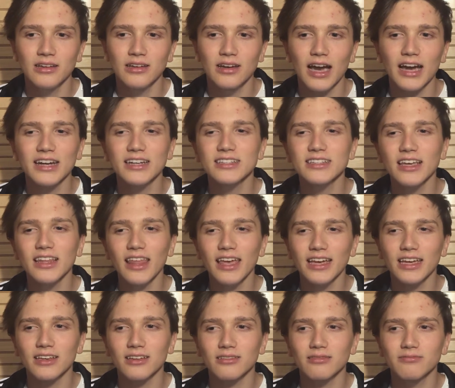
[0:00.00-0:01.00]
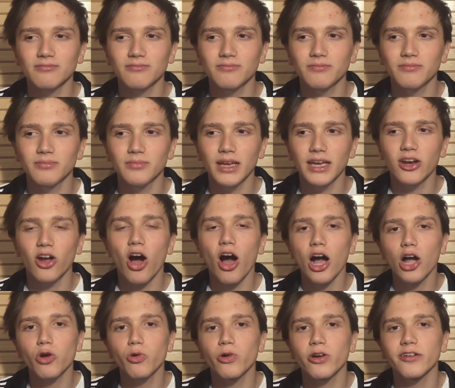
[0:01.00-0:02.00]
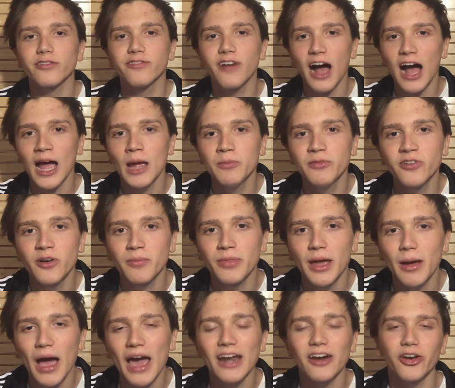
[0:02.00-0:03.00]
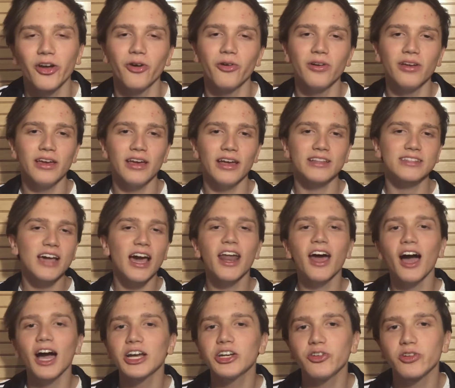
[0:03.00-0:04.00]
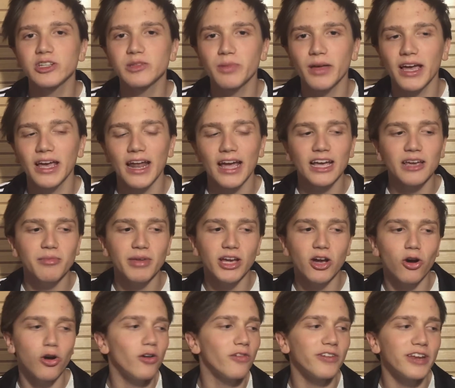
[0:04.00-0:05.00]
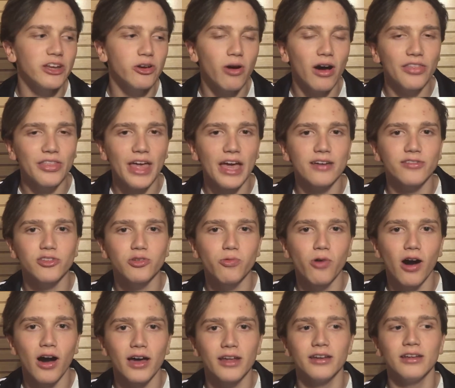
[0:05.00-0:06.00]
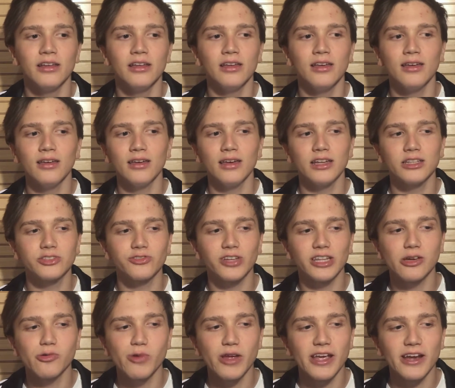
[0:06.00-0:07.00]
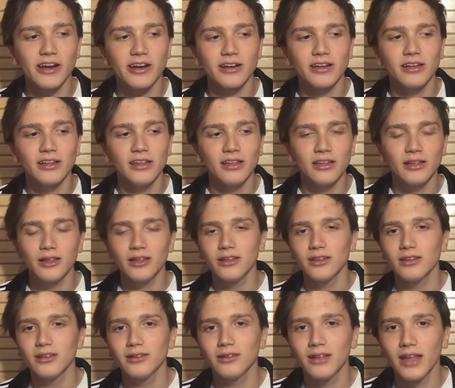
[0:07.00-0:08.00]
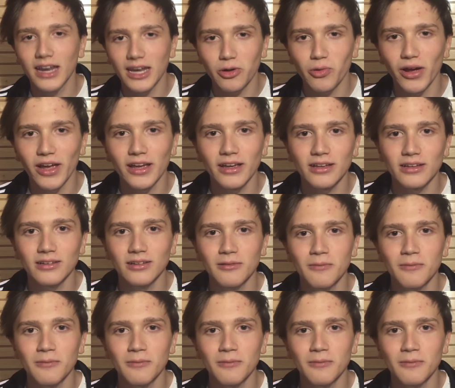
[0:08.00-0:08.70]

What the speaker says: I just get like an awkward vibe from them. I don't know. It's kind of hard to explain. I can make a whole video on that if you want. It's really weird. Anyway.